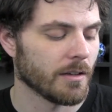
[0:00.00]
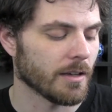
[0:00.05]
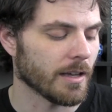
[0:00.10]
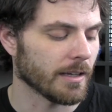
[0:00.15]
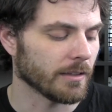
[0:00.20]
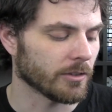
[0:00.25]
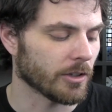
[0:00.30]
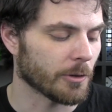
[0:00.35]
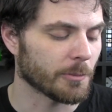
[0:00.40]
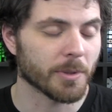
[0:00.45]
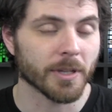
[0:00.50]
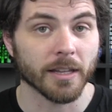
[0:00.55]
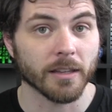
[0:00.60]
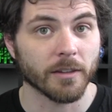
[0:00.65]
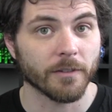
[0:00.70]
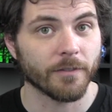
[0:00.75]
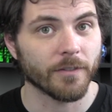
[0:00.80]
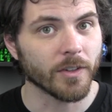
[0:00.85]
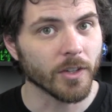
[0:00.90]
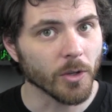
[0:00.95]
I started playing
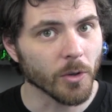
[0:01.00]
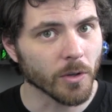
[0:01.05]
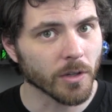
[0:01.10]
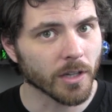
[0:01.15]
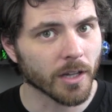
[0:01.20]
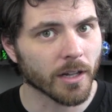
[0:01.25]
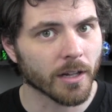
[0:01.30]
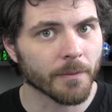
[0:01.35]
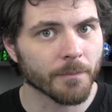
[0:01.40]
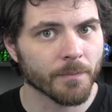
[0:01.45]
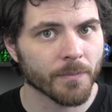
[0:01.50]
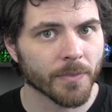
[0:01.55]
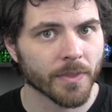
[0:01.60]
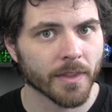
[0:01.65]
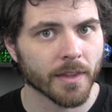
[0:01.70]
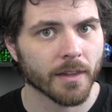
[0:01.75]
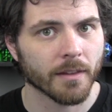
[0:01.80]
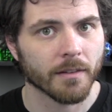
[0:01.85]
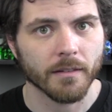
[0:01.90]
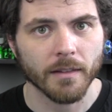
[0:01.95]
the viola
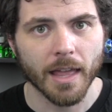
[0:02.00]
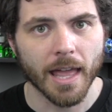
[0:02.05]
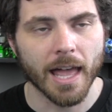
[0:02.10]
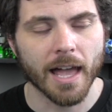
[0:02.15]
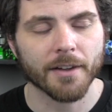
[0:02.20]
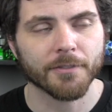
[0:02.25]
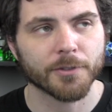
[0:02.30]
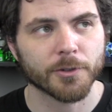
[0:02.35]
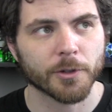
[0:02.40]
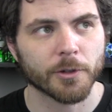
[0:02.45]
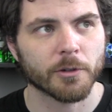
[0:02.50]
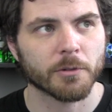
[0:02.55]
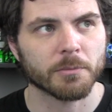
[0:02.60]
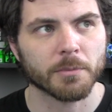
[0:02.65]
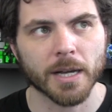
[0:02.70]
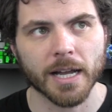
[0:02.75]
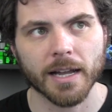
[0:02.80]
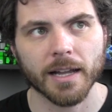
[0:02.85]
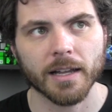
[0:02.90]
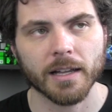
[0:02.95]
after
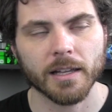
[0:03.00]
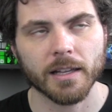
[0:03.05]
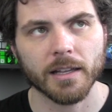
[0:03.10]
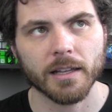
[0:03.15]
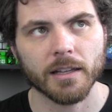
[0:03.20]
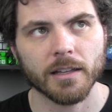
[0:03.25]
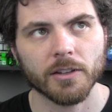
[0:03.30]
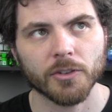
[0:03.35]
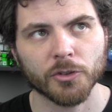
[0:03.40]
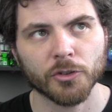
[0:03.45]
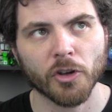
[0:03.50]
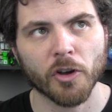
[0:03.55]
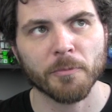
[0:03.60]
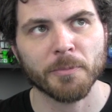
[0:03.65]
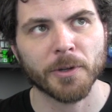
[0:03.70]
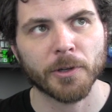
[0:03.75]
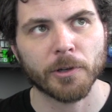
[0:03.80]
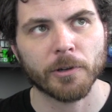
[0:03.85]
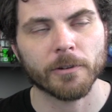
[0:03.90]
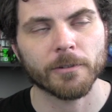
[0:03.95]
my
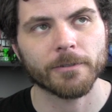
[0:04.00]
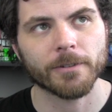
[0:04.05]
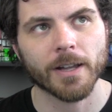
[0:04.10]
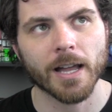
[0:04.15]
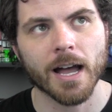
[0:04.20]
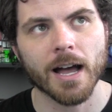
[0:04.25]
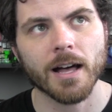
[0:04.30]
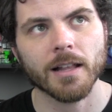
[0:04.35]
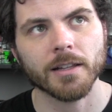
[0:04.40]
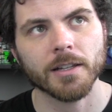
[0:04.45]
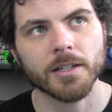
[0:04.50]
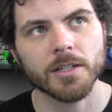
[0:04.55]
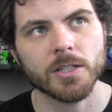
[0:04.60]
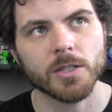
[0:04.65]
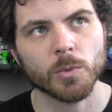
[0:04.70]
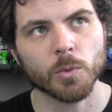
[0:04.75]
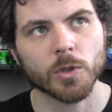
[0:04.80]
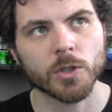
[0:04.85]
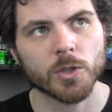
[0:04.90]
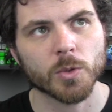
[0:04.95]
sophomore year of
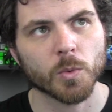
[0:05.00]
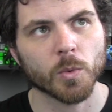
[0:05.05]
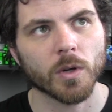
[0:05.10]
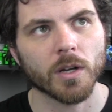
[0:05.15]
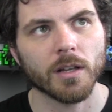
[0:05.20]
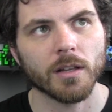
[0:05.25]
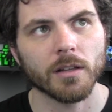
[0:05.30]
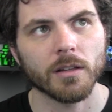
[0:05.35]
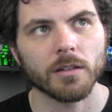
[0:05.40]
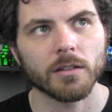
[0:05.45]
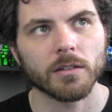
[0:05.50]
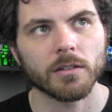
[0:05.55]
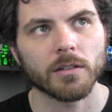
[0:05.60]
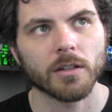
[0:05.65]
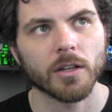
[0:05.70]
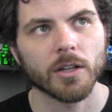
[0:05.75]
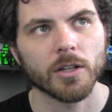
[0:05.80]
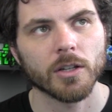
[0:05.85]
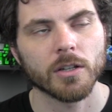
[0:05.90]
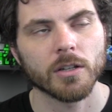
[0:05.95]
college, which was
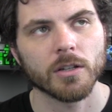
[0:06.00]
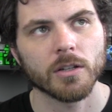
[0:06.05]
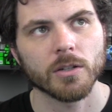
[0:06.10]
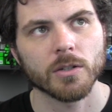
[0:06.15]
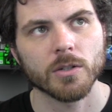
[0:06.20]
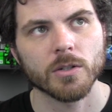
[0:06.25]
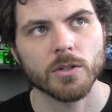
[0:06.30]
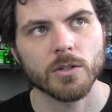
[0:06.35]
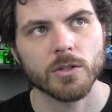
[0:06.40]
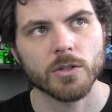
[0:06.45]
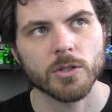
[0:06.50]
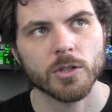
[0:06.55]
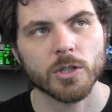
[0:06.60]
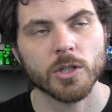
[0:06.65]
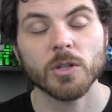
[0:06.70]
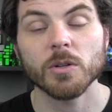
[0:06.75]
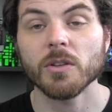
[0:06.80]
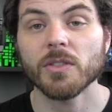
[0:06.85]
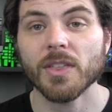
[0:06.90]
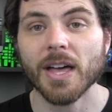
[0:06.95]

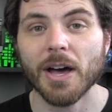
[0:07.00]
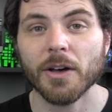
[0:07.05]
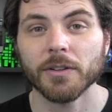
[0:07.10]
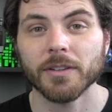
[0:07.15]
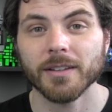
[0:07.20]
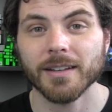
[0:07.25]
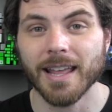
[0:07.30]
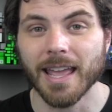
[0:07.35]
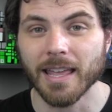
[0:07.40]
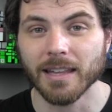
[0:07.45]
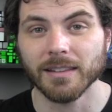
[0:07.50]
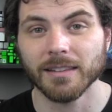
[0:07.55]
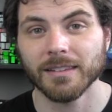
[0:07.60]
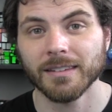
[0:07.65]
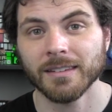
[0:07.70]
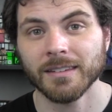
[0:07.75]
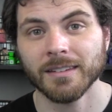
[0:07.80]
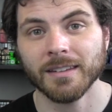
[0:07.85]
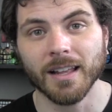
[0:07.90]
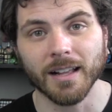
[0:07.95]

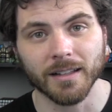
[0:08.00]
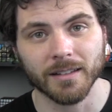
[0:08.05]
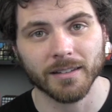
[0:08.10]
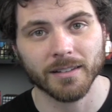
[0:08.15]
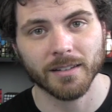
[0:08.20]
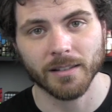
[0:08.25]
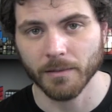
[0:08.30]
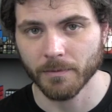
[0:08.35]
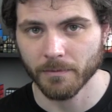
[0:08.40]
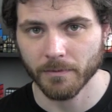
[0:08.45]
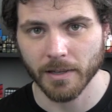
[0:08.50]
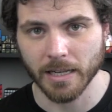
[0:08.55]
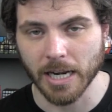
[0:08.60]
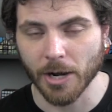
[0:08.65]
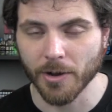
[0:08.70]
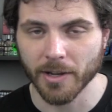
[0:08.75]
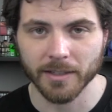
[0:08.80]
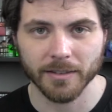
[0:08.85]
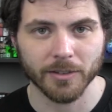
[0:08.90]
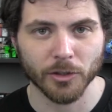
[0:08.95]
2006. And
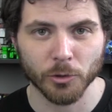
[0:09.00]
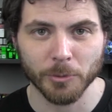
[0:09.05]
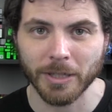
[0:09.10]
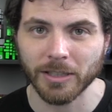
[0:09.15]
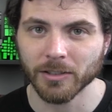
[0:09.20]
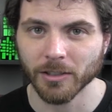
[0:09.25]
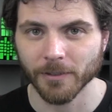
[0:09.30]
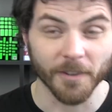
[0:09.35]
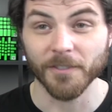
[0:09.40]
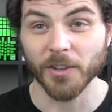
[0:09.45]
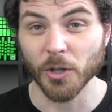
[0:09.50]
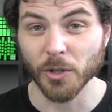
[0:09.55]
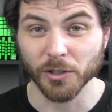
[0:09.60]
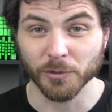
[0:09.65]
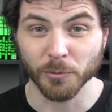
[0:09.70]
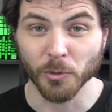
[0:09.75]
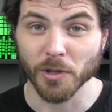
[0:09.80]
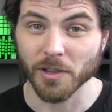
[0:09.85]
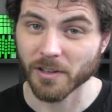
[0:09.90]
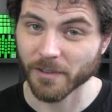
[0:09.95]
now I consider myself a
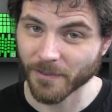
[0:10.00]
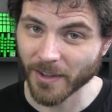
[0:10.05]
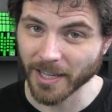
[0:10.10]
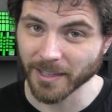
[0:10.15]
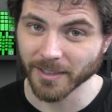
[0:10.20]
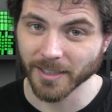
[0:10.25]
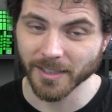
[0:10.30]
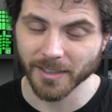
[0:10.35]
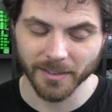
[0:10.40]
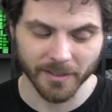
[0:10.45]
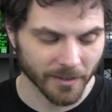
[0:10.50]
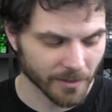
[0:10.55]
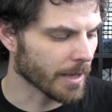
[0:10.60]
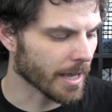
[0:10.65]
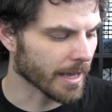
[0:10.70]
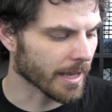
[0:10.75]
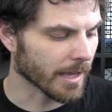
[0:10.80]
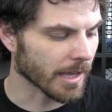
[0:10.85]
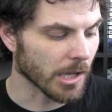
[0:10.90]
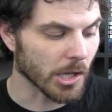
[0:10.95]
violist more than a violinist.
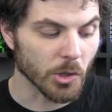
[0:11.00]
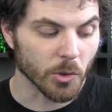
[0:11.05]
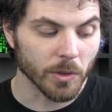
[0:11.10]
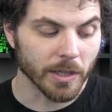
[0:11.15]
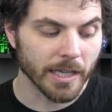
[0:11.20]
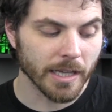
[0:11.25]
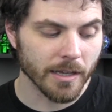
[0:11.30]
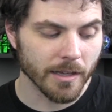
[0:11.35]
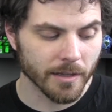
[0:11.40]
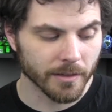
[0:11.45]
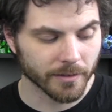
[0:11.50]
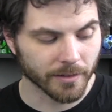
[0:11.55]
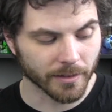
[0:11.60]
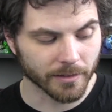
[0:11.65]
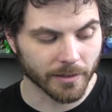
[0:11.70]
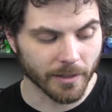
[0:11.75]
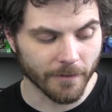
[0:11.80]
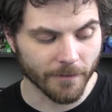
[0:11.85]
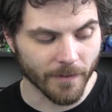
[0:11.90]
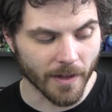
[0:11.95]

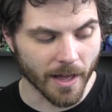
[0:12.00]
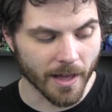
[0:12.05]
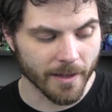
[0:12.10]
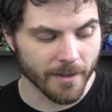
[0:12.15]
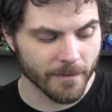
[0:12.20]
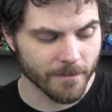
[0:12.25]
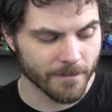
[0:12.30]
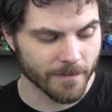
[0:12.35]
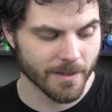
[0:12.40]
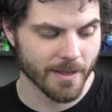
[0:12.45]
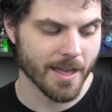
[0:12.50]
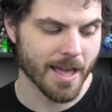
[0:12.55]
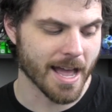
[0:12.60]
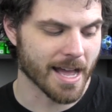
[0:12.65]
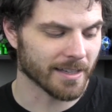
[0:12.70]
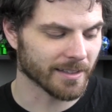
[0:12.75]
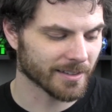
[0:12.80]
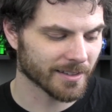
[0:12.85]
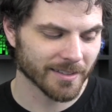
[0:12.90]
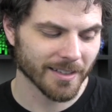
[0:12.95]
Begiuli65
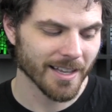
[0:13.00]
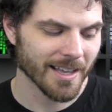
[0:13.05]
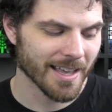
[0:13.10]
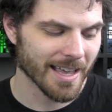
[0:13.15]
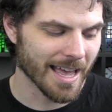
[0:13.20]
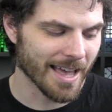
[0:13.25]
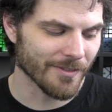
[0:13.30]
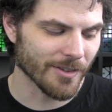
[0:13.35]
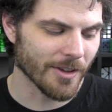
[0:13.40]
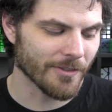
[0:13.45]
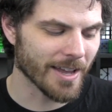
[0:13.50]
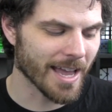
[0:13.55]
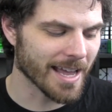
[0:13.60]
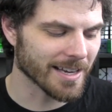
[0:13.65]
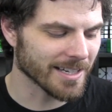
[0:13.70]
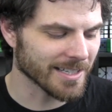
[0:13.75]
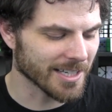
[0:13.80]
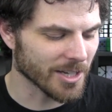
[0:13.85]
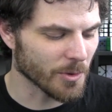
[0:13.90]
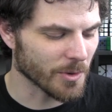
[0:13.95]
asks, have you ever
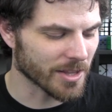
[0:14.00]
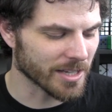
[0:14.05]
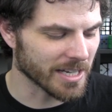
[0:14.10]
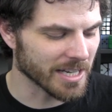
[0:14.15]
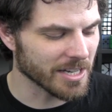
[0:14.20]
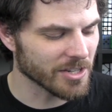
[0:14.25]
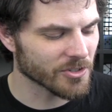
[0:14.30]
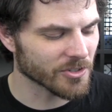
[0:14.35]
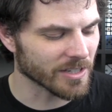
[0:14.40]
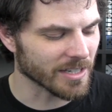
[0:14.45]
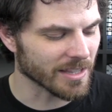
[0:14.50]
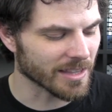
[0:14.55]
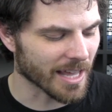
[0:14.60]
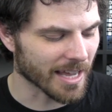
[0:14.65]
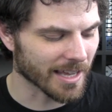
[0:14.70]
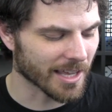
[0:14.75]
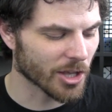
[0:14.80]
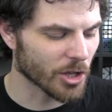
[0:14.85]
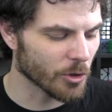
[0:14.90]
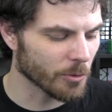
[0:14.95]
had to deal with an injury
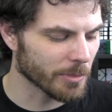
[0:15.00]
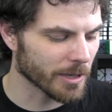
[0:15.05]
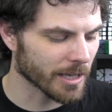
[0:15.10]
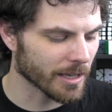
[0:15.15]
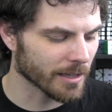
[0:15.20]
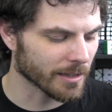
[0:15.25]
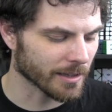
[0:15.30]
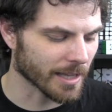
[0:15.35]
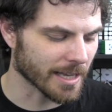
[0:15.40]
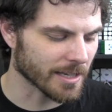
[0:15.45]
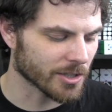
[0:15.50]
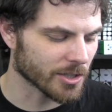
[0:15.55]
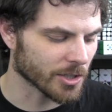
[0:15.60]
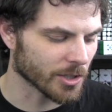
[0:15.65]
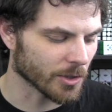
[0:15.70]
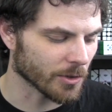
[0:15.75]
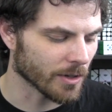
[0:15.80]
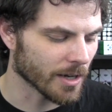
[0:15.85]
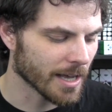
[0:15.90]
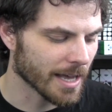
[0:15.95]
that cubing led
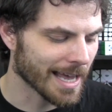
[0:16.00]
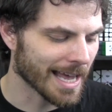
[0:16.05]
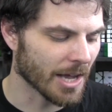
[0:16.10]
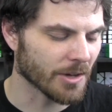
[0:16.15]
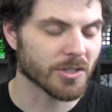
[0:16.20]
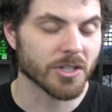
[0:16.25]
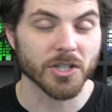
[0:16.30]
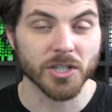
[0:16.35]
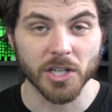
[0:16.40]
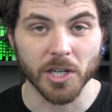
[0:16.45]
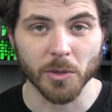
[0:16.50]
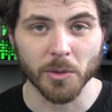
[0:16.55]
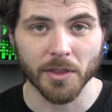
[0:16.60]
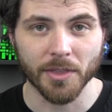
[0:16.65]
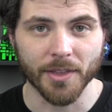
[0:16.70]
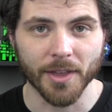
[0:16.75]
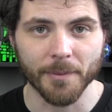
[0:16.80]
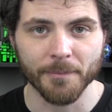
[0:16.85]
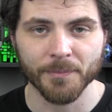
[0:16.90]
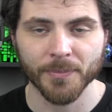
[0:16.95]
to? How did you deal
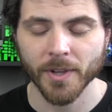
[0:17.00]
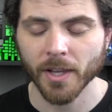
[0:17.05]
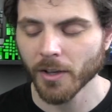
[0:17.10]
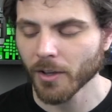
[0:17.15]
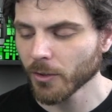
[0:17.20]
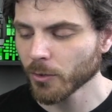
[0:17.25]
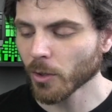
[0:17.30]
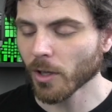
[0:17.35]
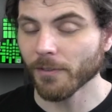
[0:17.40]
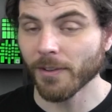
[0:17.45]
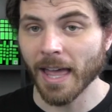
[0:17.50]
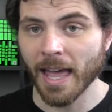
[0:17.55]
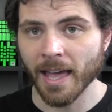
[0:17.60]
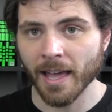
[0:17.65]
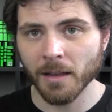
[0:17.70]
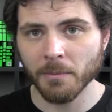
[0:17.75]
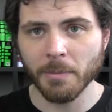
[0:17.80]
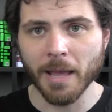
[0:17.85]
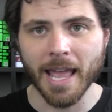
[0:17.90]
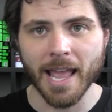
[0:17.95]
with it? So I've
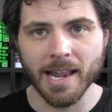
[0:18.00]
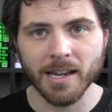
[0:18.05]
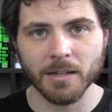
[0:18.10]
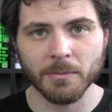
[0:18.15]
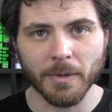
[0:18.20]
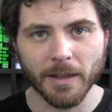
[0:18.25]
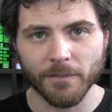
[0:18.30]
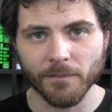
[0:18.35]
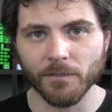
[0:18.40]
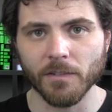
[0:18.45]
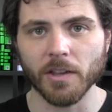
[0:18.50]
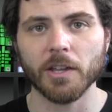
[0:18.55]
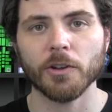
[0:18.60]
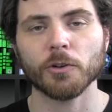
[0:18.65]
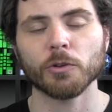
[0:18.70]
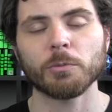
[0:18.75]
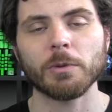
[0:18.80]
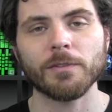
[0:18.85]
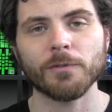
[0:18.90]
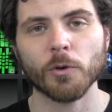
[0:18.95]
had pain in my
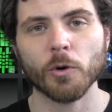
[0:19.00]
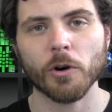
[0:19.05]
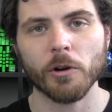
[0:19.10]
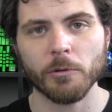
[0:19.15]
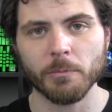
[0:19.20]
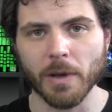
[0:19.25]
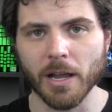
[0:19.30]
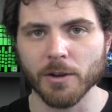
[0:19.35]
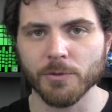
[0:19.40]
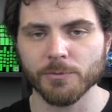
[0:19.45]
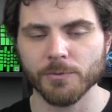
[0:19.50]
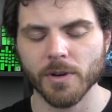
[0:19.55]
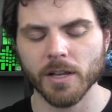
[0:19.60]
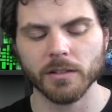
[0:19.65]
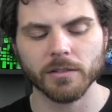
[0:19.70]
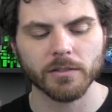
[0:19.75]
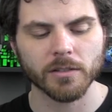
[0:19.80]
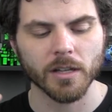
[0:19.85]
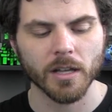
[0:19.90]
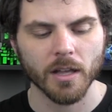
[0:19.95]
fingers before, in my
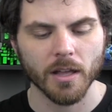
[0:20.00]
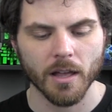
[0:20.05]
wrist.